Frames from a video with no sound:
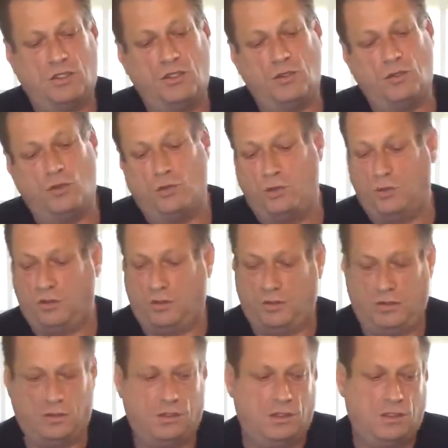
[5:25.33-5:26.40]
to
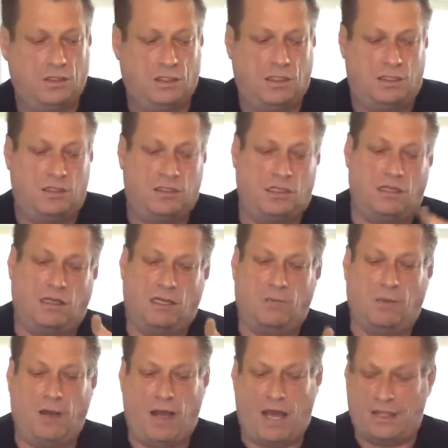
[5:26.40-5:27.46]
the clay
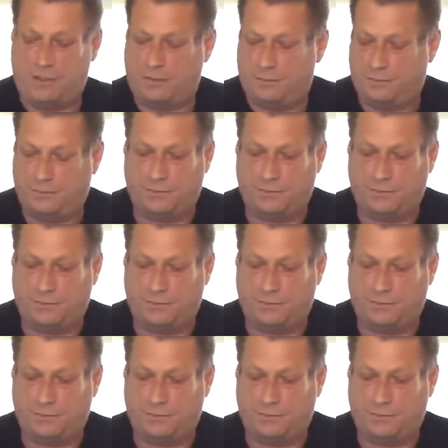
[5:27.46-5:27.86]
pot.